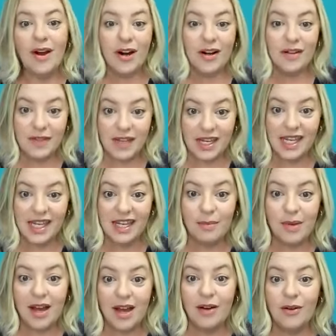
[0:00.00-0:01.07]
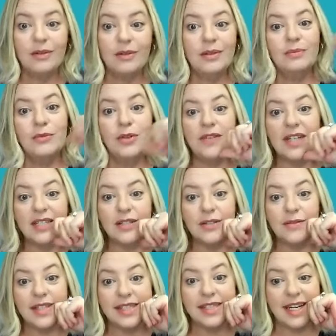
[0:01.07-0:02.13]
are thinking about moving
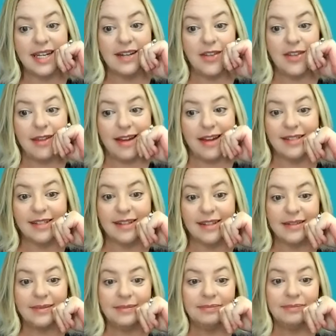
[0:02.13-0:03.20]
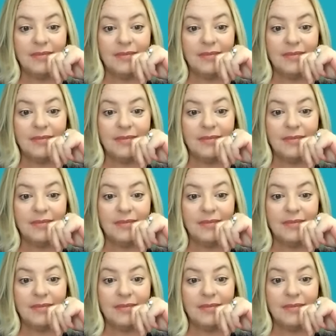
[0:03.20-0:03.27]
to the state of Alaska.